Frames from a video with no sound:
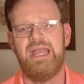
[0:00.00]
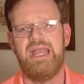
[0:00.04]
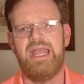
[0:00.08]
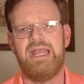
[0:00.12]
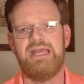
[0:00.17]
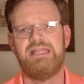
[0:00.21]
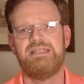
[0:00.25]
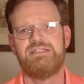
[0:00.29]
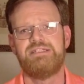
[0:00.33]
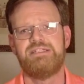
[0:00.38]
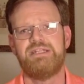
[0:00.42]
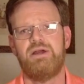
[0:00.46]

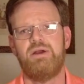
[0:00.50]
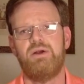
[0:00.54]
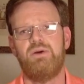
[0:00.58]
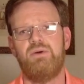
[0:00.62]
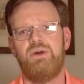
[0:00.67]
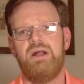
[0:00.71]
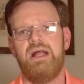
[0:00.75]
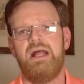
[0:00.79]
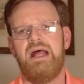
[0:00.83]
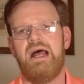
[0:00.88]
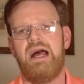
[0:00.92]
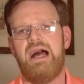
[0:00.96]
And
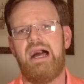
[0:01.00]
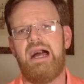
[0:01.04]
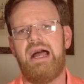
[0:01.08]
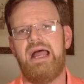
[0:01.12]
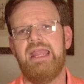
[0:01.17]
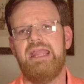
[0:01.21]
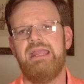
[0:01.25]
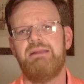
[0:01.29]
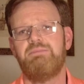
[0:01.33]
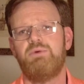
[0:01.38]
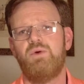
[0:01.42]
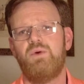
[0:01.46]
so
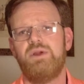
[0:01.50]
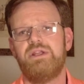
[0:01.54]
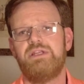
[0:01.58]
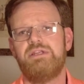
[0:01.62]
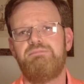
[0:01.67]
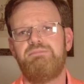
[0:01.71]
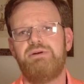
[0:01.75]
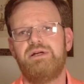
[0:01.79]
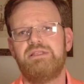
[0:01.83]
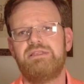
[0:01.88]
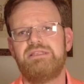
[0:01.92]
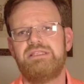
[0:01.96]
I am going
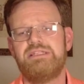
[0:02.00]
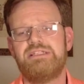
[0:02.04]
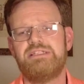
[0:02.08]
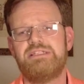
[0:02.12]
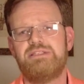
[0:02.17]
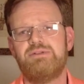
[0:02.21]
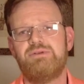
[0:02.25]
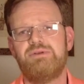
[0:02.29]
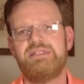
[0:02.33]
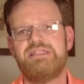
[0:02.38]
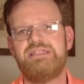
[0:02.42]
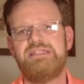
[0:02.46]
to put this
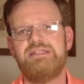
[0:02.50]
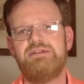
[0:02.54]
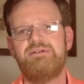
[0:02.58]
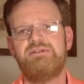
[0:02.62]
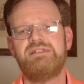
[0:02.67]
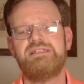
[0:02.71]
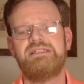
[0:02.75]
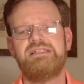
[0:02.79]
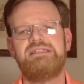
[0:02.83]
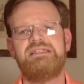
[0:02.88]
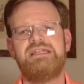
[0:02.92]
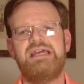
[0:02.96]
through a
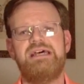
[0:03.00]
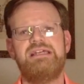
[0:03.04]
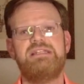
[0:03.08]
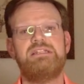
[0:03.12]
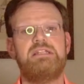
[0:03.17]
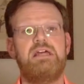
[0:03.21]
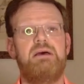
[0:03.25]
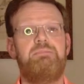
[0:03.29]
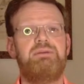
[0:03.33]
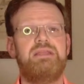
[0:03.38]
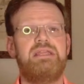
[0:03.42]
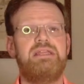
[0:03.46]
series of
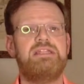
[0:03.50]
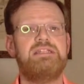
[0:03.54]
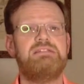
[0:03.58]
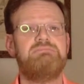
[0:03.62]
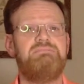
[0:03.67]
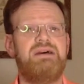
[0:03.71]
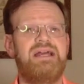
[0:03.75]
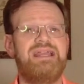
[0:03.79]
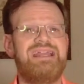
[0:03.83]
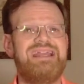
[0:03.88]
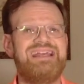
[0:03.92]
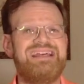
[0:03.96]
tests up
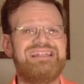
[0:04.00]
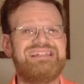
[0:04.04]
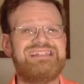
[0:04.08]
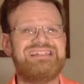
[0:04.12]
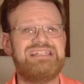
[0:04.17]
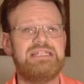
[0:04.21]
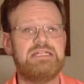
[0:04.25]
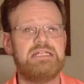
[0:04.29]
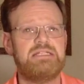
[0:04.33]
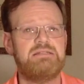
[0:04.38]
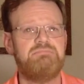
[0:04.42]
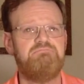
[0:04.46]
against my
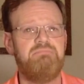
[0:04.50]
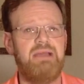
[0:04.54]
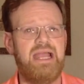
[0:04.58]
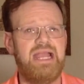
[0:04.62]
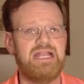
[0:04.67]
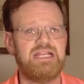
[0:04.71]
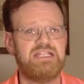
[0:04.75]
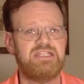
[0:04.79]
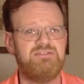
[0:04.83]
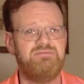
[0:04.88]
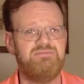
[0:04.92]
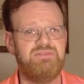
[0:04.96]
S6
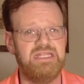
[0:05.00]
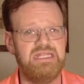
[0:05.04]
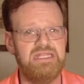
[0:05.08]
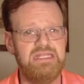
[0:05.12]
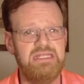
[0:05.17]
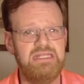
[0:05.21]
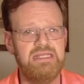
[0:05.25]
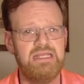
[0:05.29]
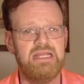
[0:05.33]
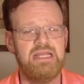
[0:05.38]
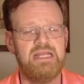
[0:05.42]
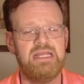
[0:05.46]
Max
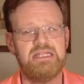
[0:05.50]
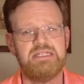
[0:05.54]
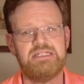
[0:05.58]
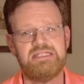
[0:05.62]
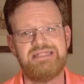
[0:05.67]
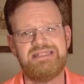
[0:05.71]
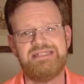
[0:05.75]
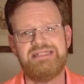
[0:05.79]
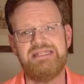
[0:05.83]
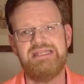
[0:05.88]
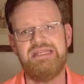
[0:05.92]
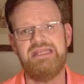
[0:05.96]
V
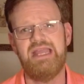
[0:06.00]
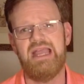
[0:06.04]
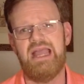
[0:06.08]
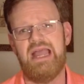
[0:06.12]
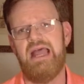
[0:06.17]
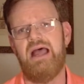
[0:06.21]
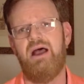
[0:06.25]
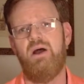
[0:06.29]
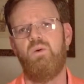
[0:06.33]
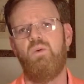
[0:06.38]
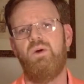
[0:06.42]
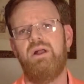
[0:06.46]
to see
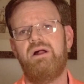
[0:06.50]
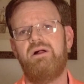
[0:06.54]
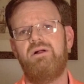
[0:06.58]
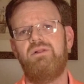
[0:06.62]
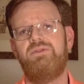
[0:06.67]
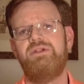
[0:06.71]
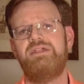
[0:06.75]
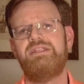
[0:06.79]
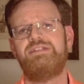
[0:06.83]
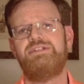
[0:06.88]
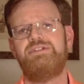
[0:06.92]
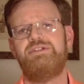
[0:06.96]
how
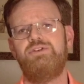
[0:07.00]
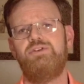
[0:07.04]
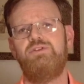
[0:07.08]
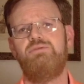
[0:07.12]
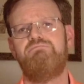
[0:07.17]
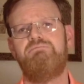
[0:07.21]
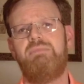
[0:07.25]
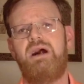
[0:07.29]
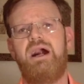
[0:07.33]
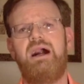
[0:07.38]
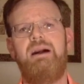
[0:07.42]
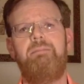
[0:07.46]
well this new
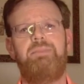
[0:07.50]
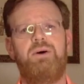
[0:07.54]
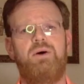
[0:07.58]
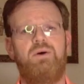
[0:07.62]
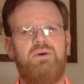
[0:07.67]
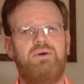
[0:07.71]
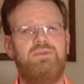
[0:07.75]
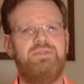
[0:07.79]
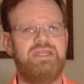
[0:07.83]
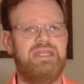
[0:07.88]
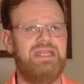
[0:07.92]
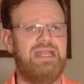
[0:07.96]
mop
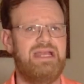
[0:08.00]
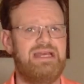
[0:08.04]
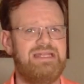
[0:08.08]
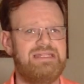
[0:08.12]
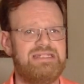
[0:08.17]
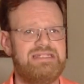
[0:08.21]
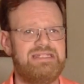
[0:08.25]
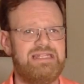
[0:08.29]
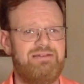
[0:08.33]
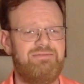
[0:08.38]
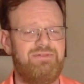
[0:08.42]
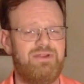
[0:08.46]
on the
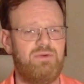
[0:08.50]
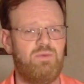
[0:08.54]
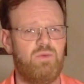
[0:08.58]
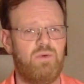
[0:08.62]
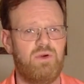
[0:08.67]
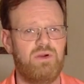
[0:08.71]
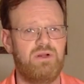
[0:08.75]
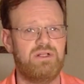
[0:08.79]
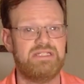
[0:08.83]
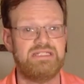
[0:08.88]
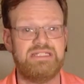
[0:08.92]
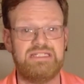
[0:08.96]
S7
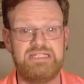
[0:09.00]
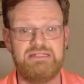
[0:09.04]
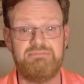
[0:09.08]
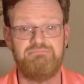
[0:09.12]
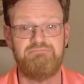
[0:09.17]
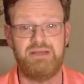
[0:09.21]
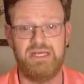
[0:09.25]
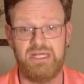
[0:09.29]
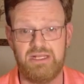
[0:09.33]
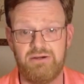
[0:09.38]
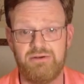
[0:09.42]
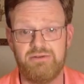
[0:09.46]
works. Is
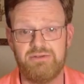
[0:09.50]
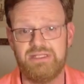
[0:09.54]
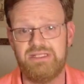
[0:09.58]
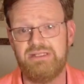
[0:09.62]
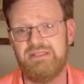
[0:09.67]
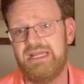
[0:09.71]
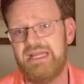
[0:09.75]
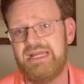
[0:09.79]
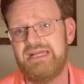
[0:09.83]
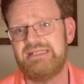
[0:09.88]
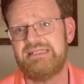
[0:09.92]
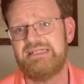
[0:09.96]
it better
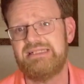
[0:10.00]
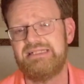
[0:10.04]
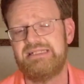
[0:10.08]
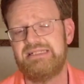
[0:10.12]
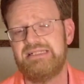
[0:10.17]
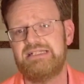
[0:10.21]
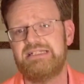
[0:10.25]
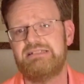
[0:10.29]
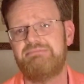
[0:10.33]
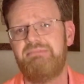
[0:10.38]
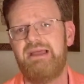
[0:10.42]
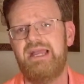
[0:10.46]
than the
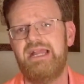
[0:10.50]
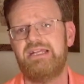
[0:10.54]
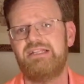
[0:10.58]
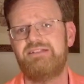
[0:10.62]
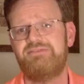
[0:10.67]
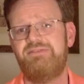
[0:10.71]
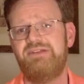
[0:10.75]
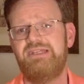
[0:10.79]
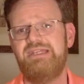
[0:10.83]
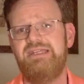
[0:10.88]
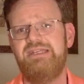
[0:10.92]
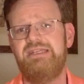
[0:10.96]
S6
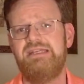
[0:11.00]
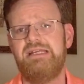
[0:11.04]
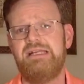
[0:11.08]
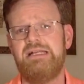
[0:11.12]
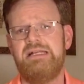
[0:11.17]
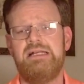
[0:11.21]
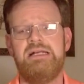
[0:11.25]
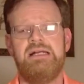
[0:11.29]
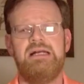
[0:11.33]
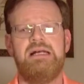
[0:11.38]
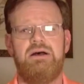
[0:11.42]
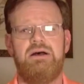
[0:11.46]
Max V?
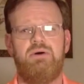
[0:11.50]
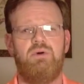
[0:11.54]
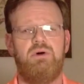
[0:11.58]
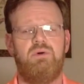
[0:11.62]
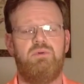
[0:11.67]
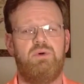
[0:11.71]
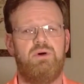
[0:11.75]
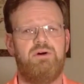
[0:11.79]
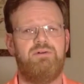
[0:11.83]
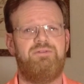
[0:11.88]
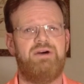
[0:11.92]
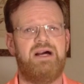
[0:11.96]

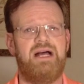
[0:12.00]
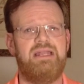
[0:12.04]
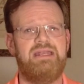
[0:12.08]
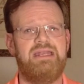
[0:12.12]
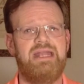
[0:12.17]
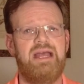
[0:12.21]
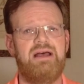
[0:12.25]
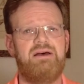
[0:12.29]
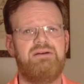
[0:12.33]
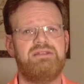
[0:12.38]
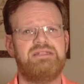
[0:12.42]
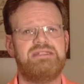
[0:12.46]
Well, we'll
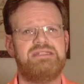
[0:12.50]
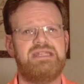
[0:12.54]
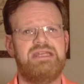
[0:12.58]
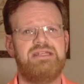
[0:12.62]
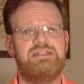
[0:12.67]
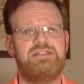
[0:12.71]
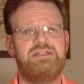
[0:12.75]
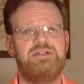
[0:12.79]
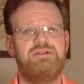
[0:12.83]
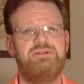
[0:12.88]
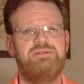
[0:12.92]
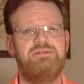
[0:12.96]
find out.
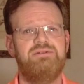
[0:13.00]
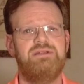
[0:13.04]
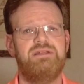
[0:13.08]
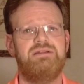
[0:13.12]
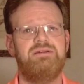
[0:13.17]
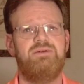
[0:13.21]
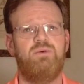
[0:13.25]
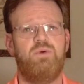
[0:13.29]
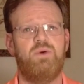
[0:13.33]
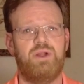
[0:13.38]
Stay tuned.